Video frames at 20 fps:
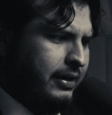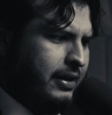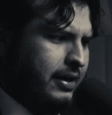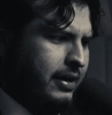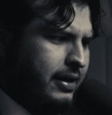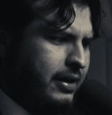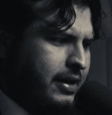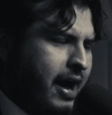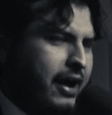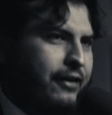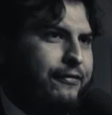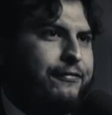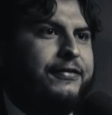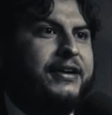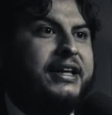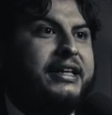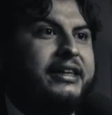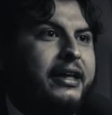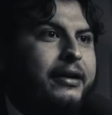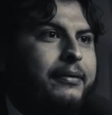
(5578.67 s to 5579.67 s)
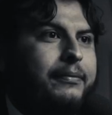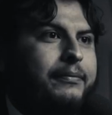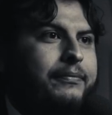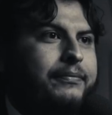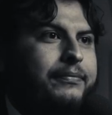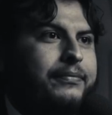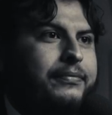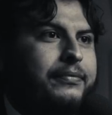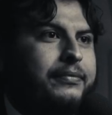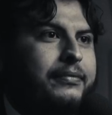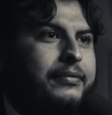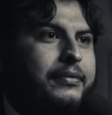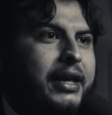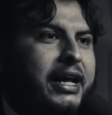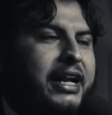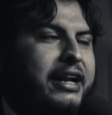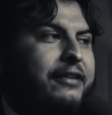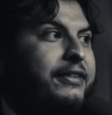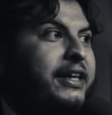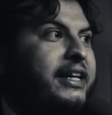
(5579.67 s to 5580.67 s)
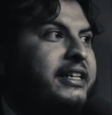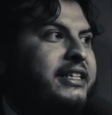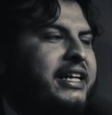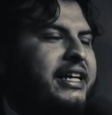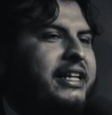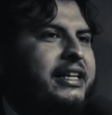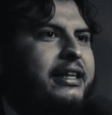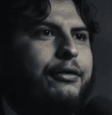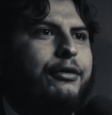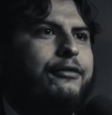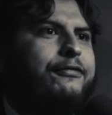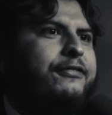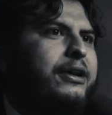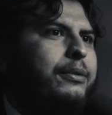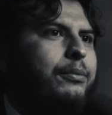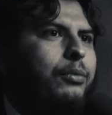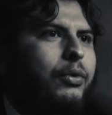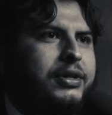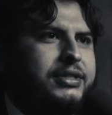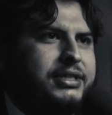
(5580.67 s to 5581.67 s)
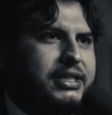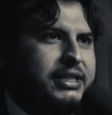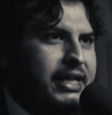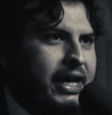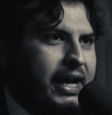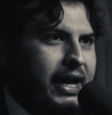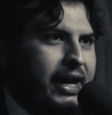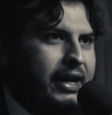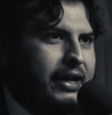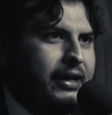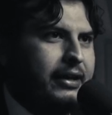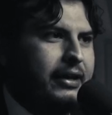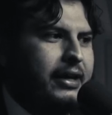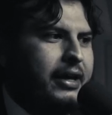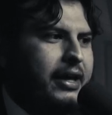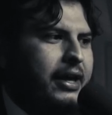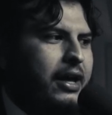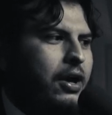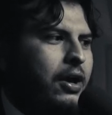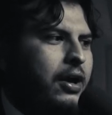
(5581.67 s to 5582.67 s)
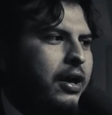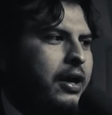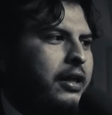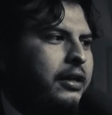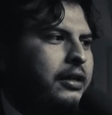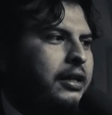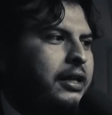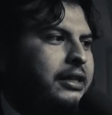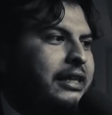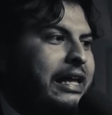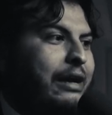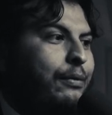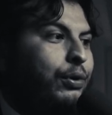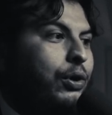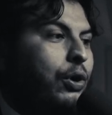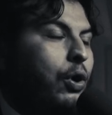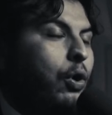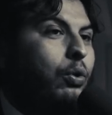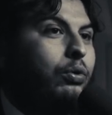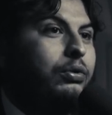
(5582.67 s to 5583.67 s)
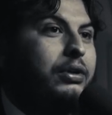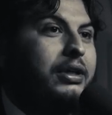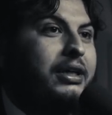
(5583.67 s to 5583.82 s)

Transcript: not feed them, and if they did, they would feed them once a day. They would only